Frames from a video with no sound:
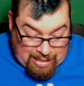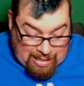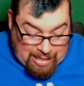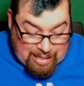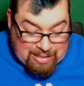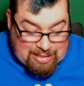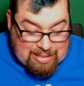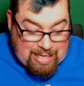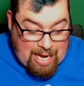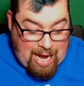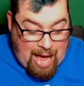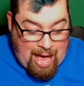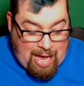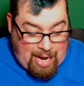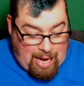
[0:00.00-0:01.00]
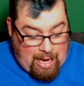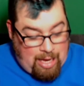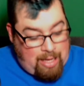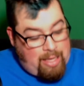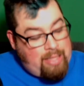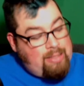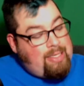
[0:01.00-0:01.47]
quinceanera
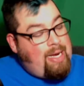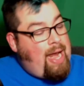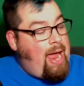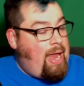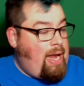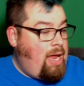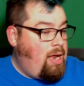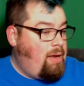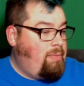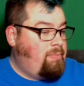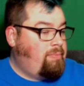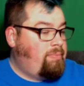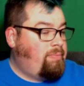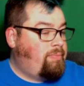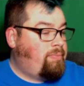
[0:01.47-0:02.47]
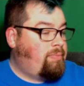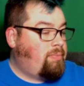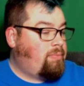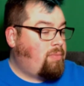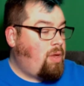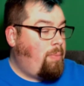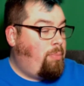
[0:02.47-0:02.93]
quinceanera
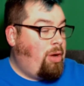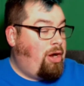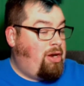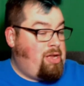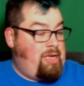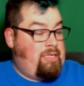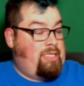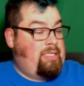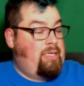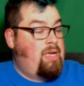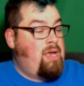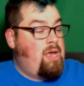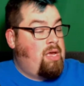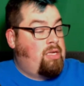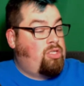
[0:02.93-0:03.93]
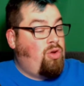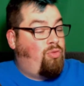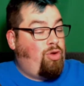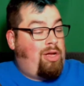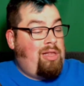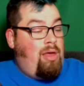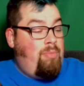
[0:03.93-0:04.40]
parties. So
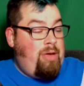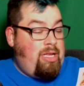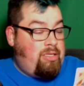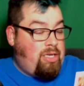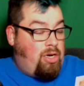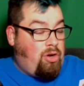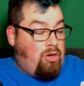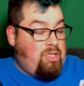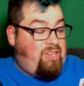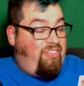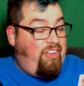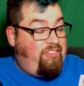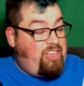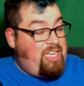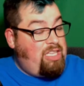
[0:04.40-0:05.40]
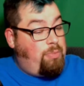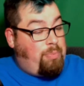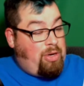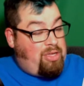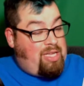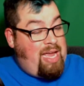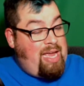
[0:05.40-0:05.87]
for Colombians, a girl's 15th
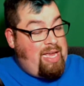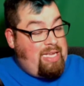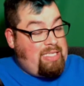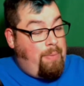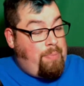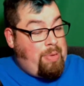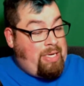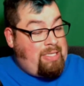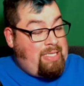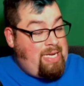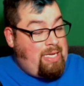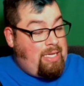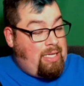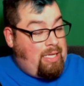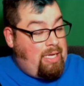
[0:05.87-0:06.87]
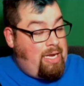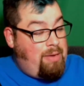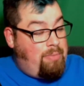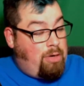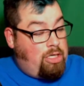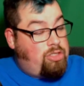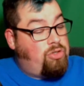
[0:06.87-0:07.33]
birthday is a big deal. It
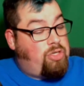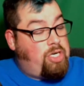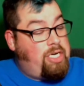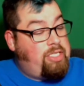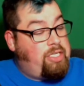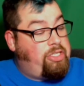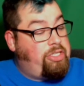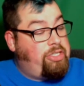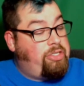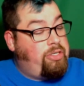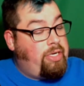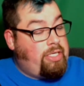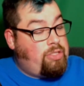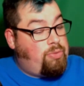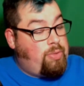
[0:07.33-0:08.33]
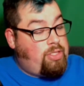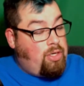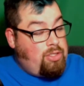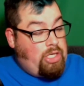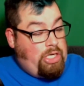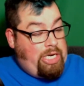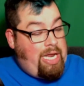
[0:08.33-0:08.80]
marks her transition into
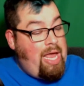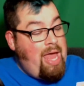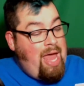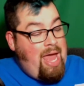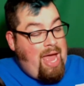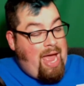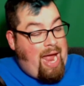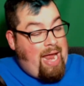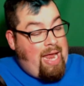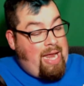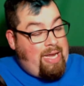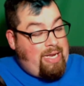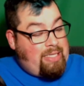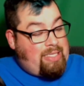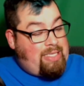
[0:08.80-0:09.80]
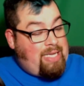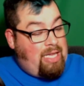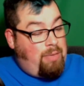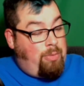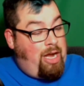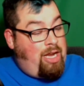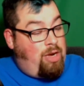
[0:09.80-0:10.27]
adulthood, and it's
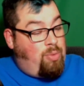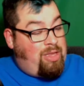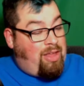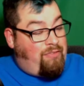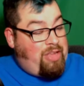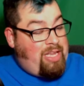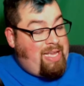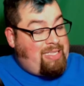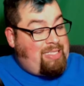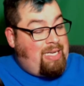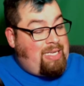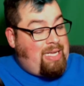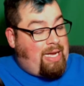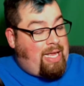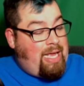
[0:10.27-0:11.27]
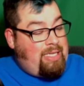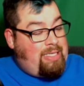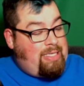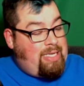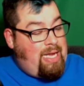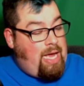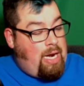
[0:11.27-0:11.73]
celebrated with a fiesta de
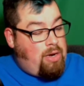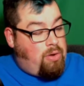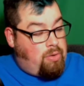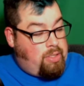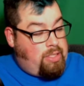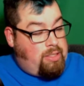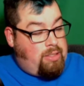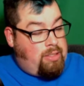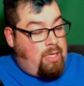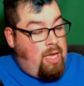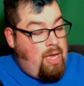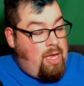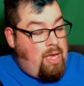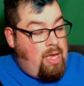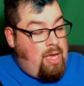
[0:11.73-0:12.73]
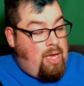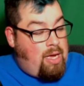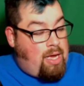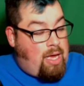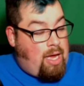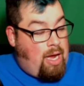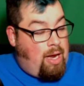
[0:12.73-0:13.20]
quinceaños,
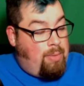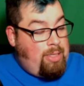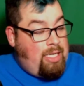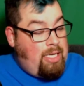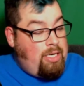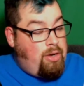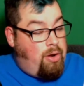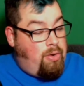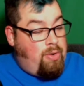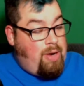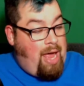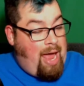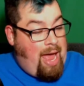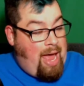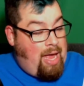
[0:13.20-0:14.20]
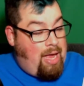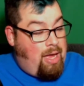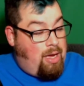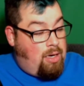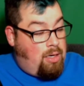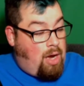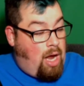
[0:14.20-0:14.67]
commonly known at
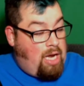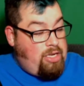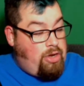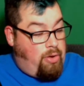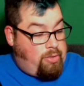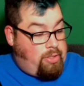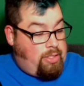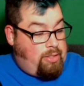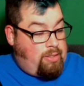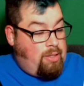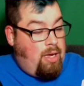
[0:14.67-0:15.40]
or años